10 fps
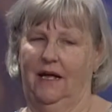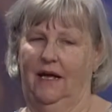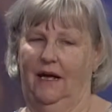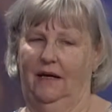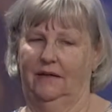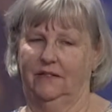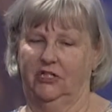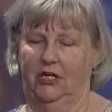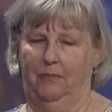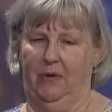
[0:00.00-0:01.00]
uh,
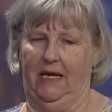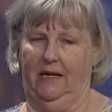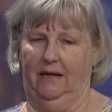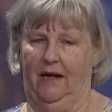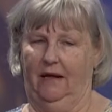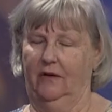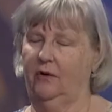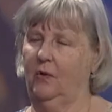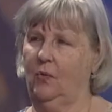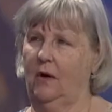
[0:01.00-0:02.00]
she being
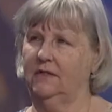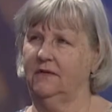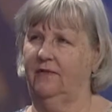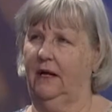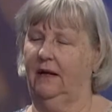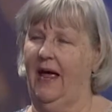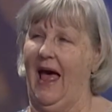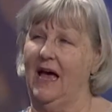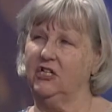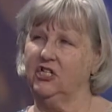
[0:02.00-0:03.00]
Eleanor Roosevelt,
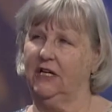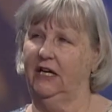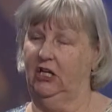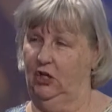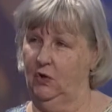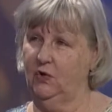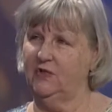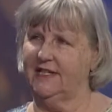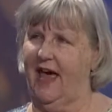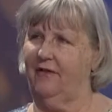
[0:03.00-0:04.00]
actually
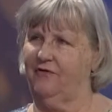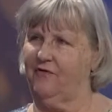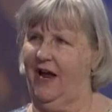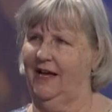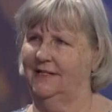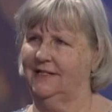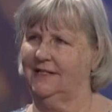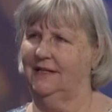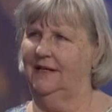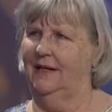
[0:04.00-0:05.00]
used that
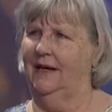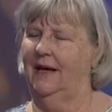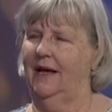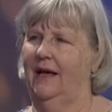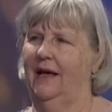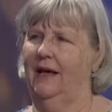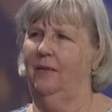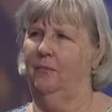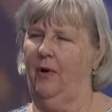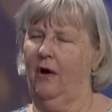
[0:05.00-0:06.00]
phrase
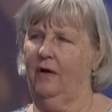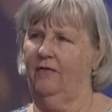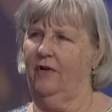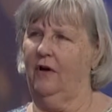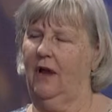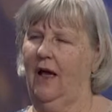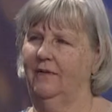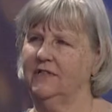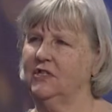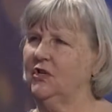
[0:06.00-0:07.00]
in part of her
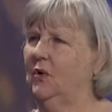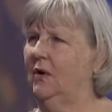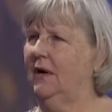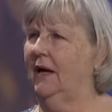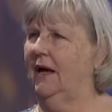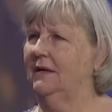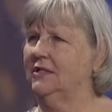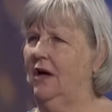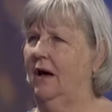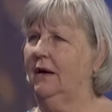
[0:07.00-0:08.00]
life story mm-hmm. and
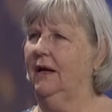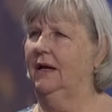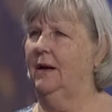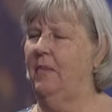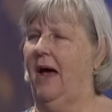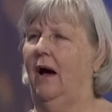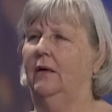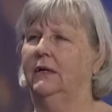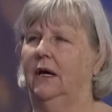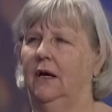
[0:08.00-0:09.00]
talking
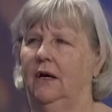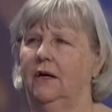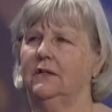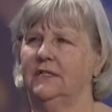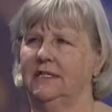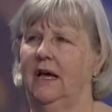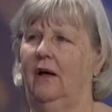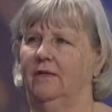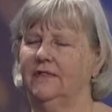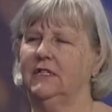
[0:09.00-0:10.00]
about
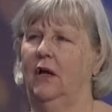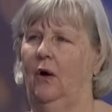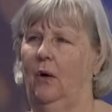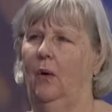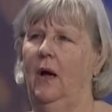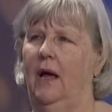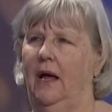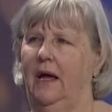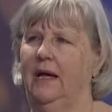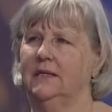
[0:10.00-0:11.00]
herself. So
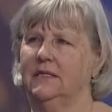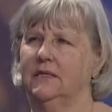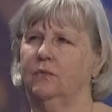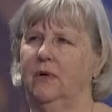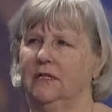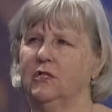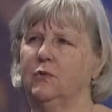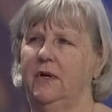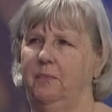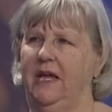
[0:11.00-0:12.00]
yeah. it's, it's
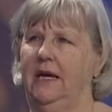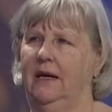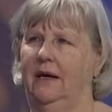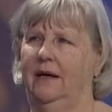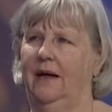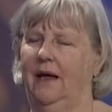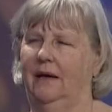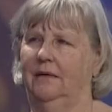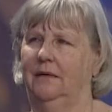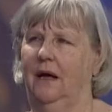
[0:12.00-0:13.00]
repeated,
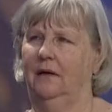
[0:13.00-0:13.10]
and